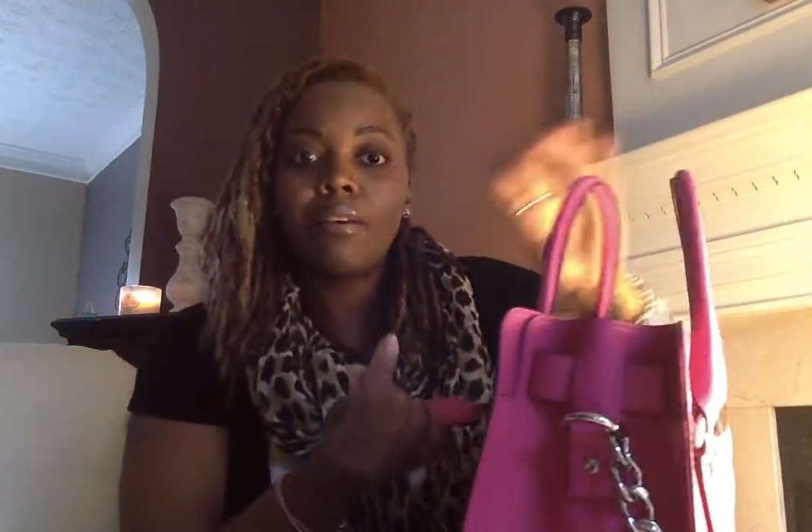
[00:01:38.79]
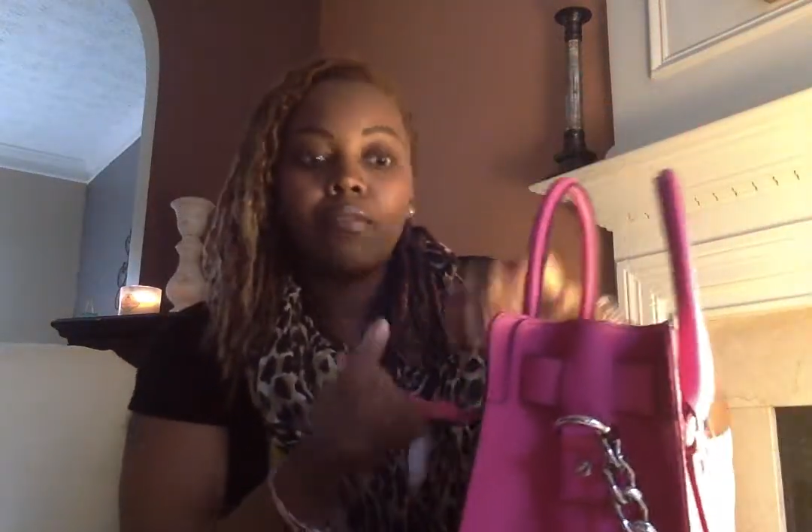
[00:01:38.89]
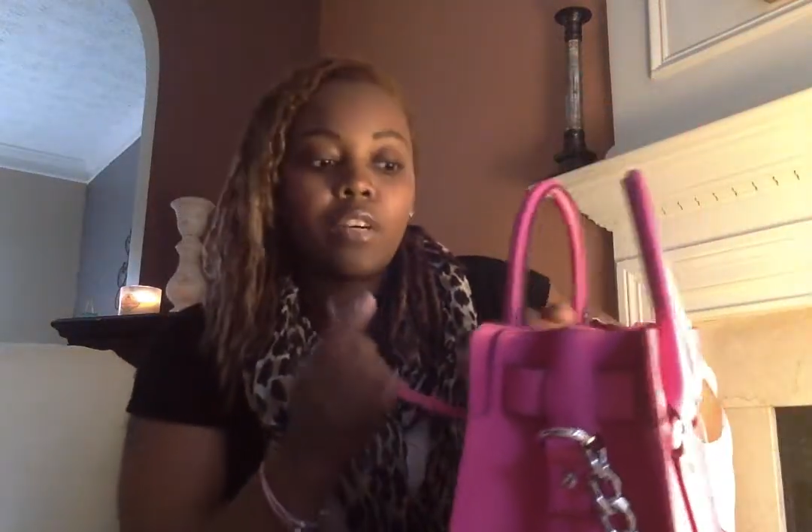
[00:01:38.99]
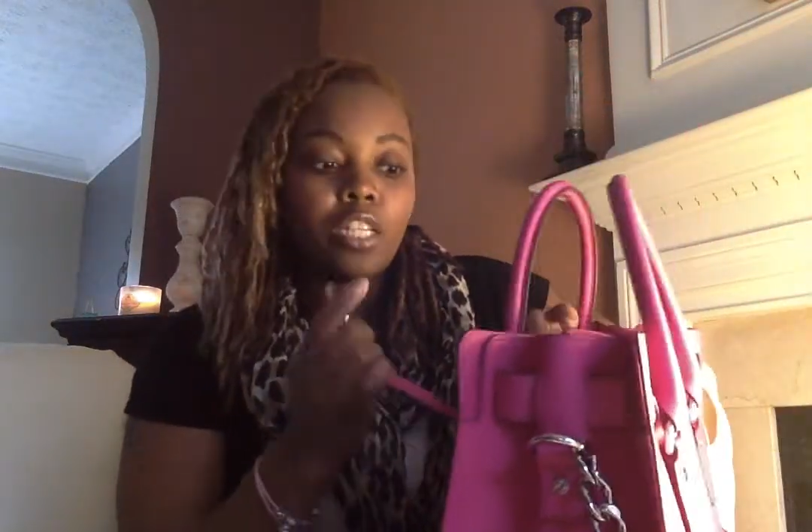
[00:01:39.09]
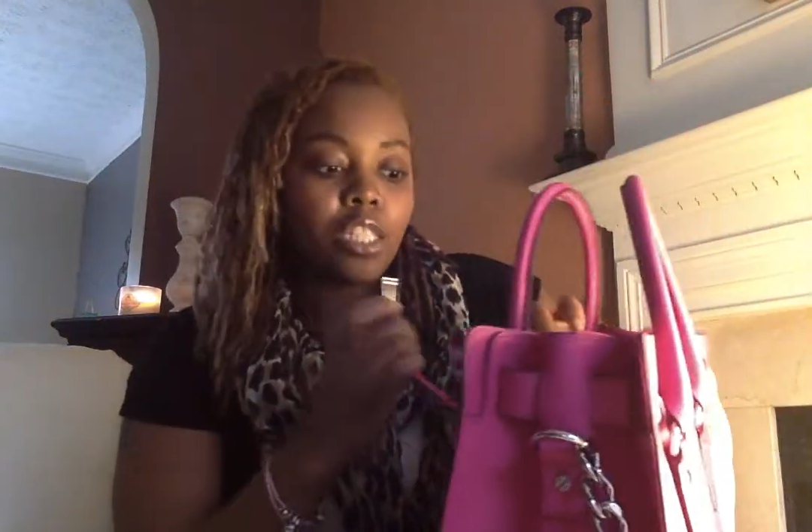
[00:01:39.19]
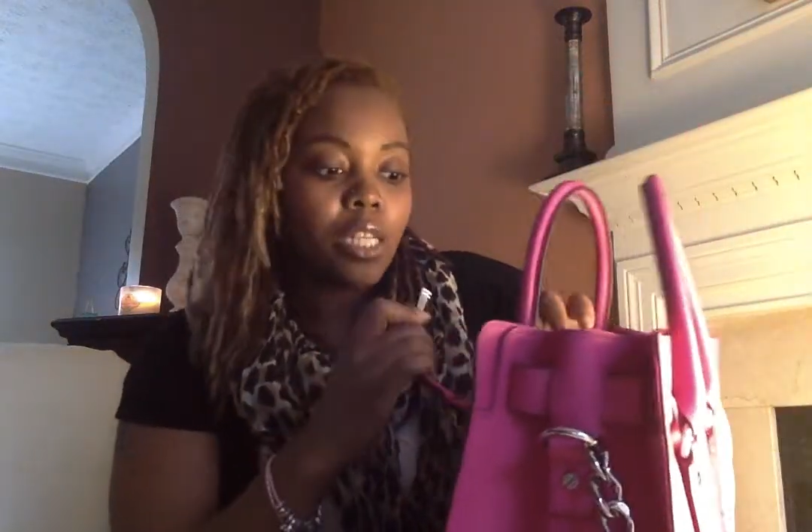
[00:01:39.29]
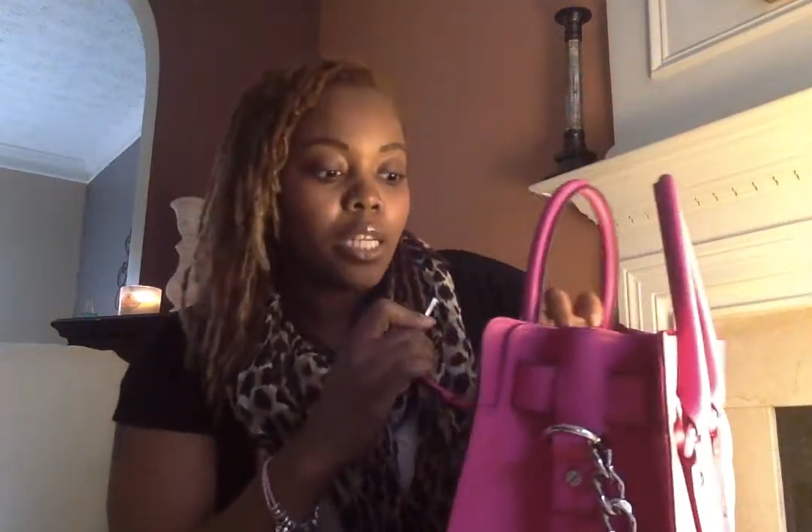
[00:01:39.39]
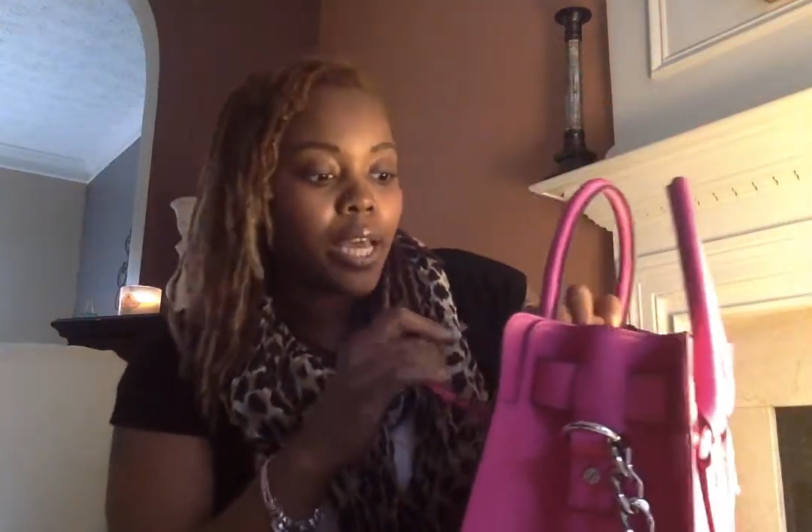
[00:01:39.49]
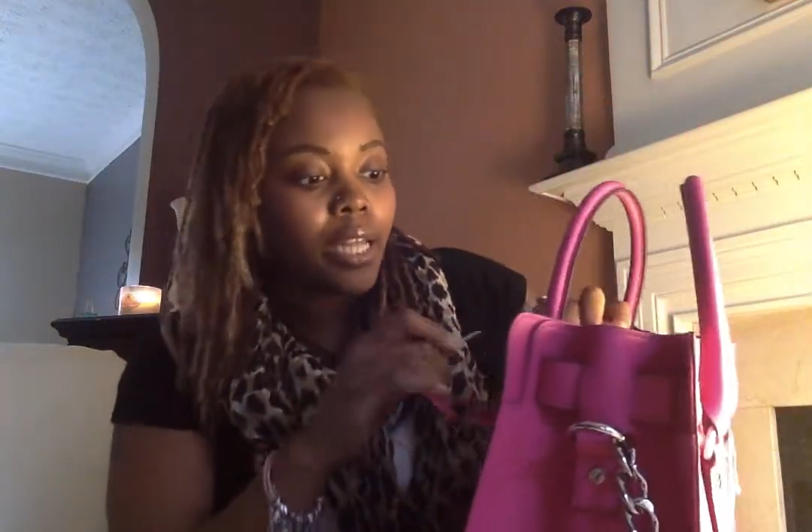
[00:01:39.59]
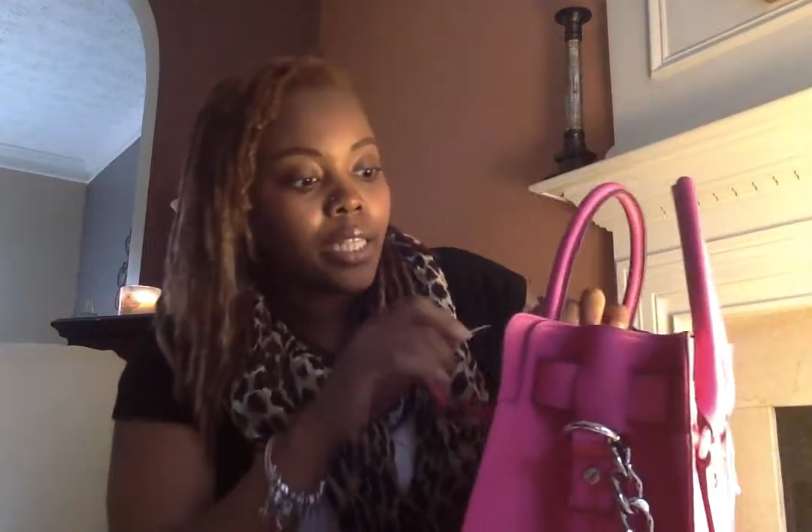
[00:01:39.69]

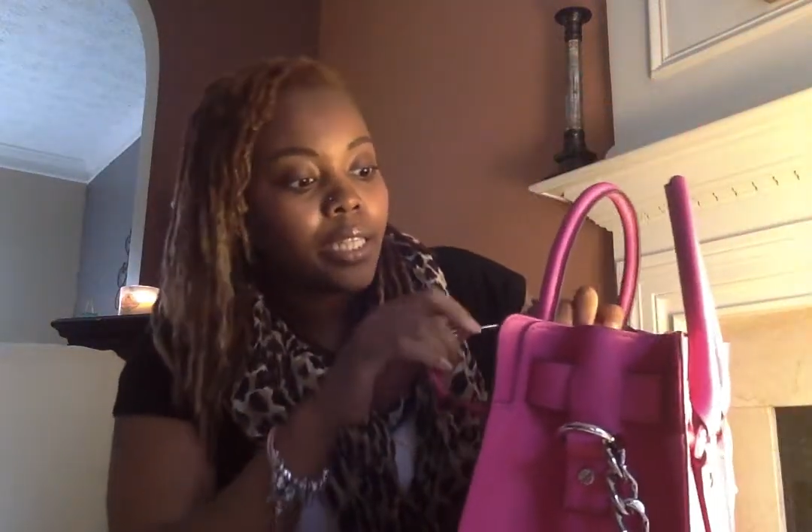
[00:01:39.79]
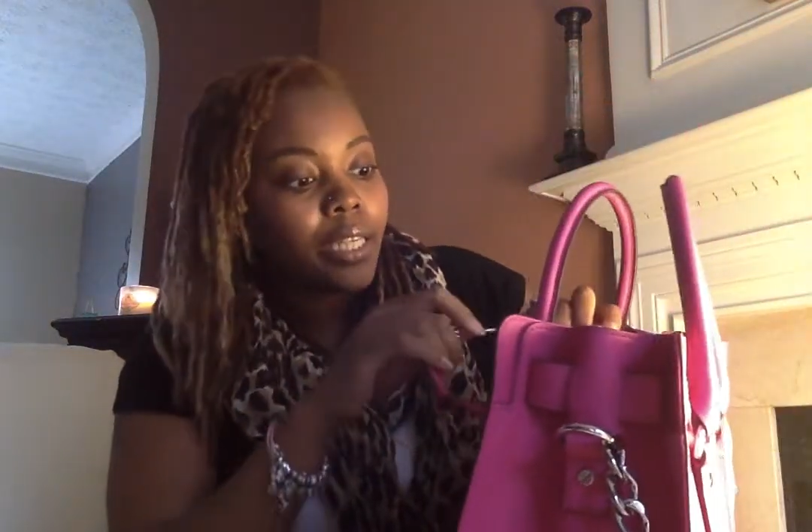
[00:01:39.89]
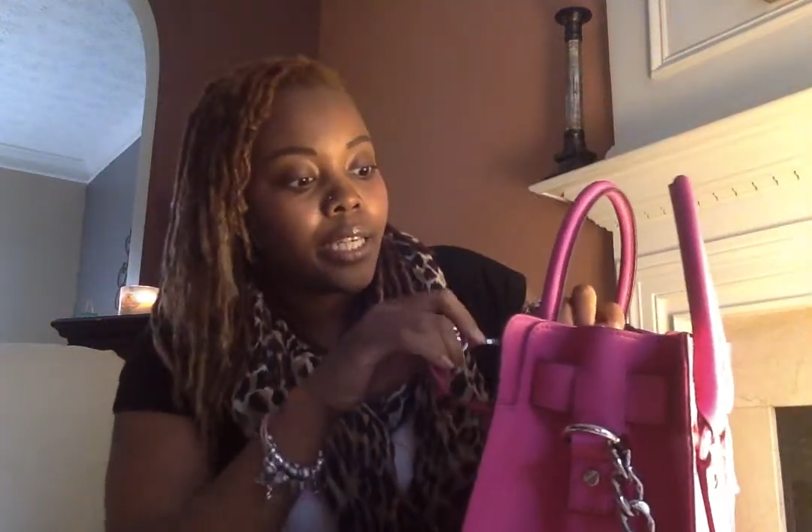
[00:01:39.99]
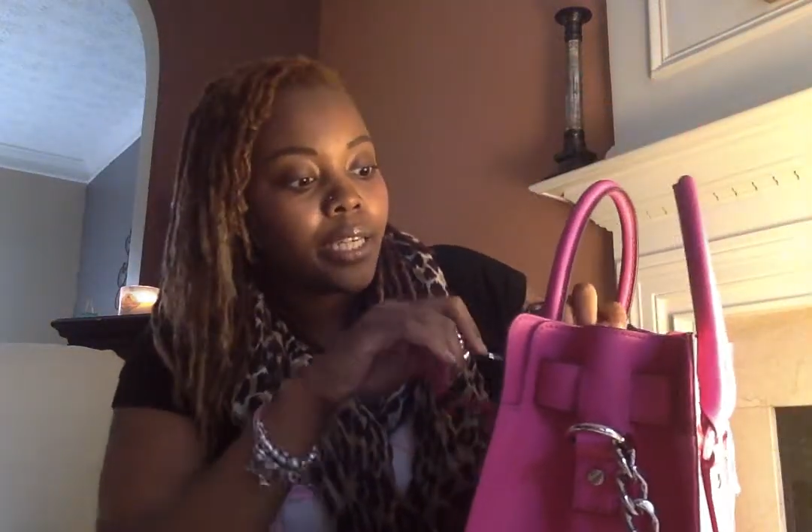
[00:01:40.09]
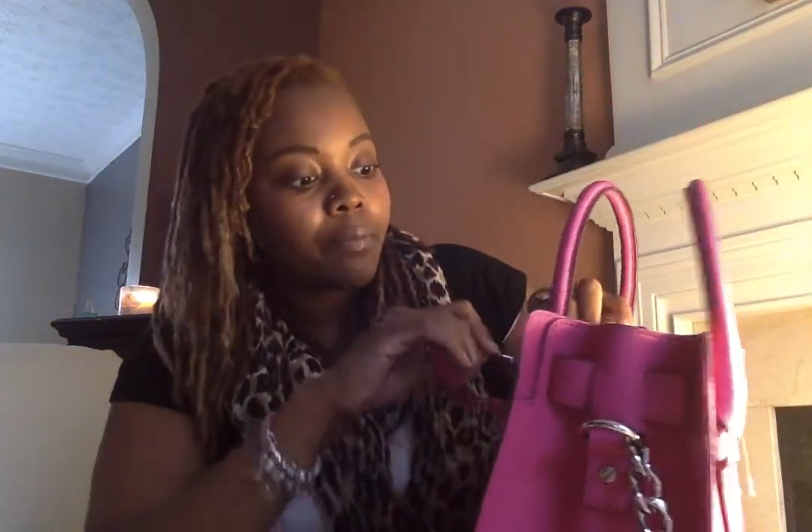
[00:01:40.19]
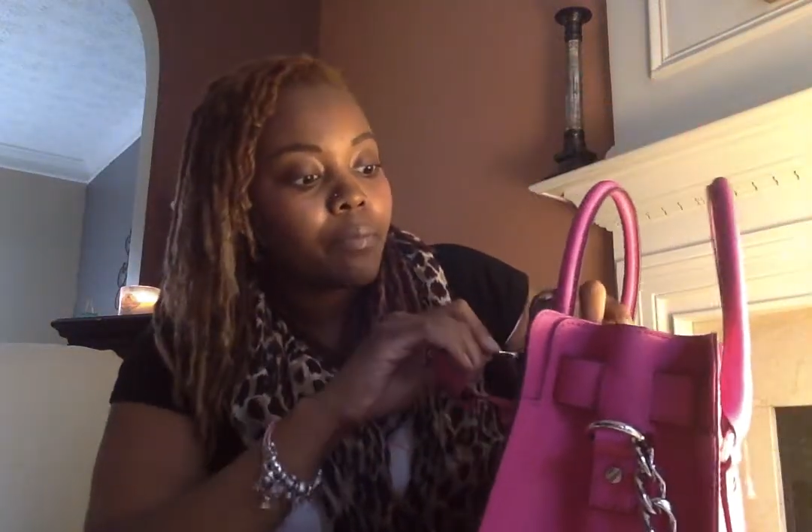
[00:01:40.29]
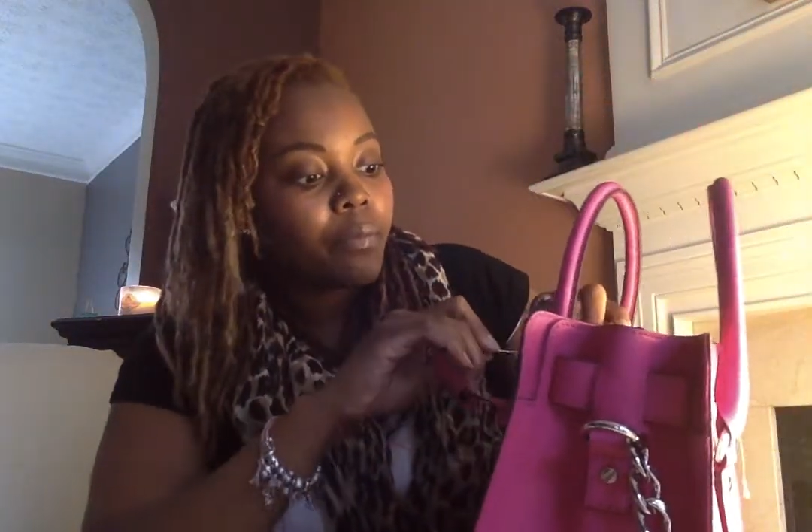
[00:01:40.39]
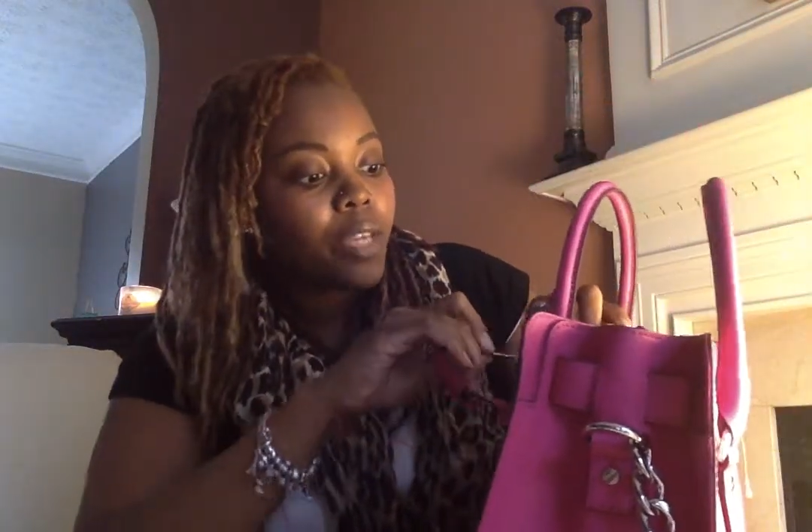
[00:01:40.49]
functionality.